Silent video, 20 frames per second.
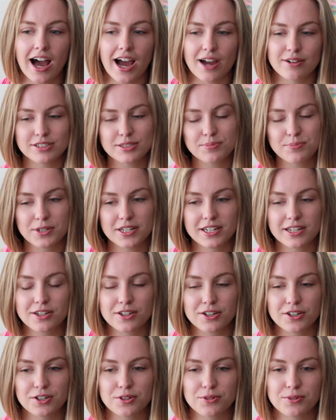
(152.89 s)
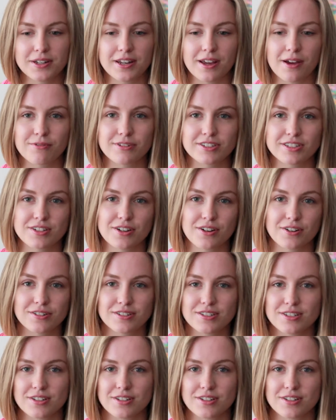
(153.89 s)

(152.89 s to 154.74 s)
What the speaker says: I was pretty good when I was young,